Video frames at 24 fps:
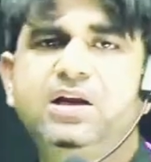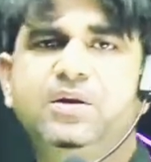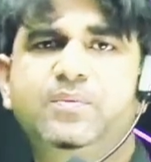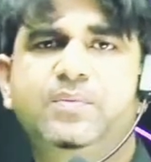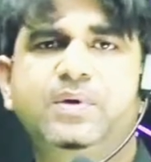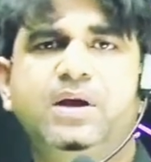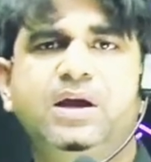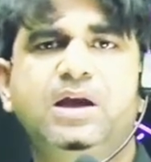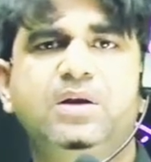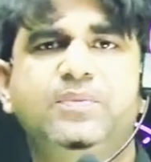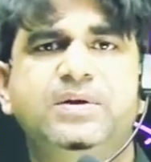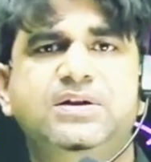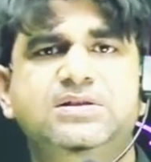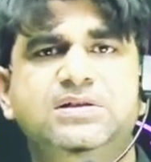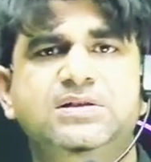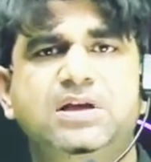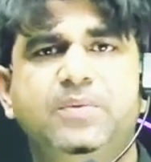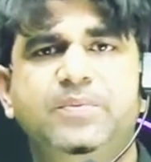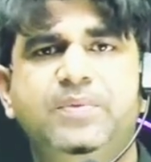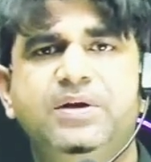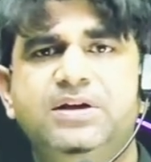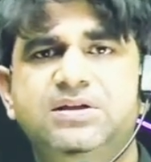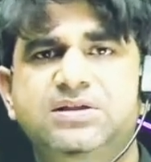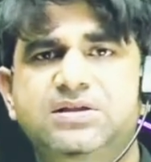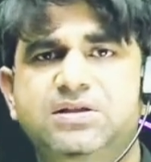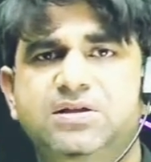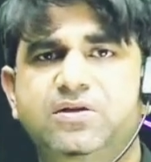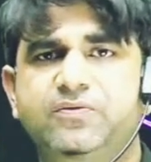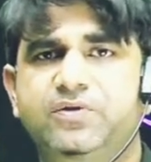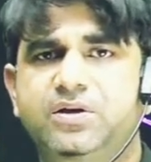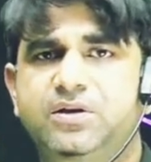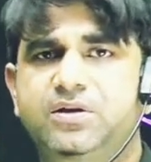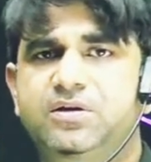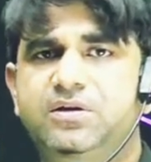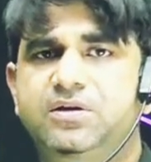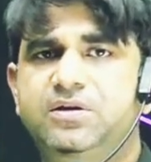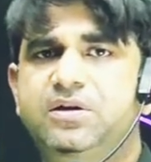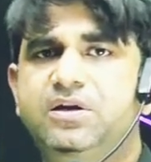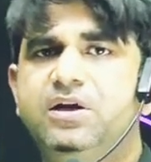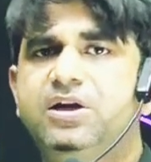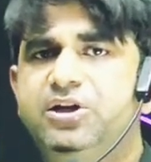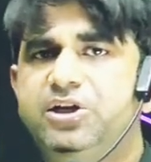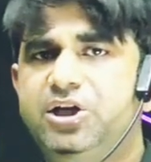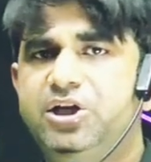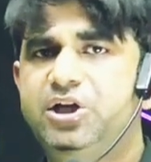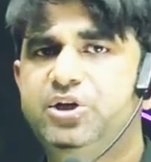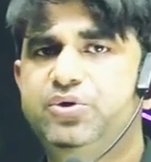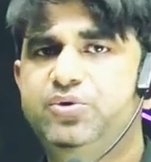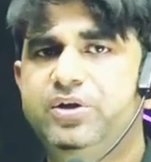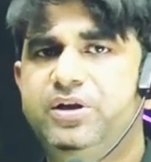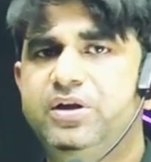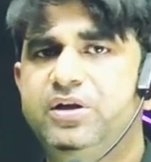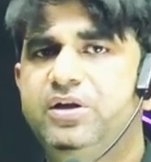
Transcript: elements have been discovered till today.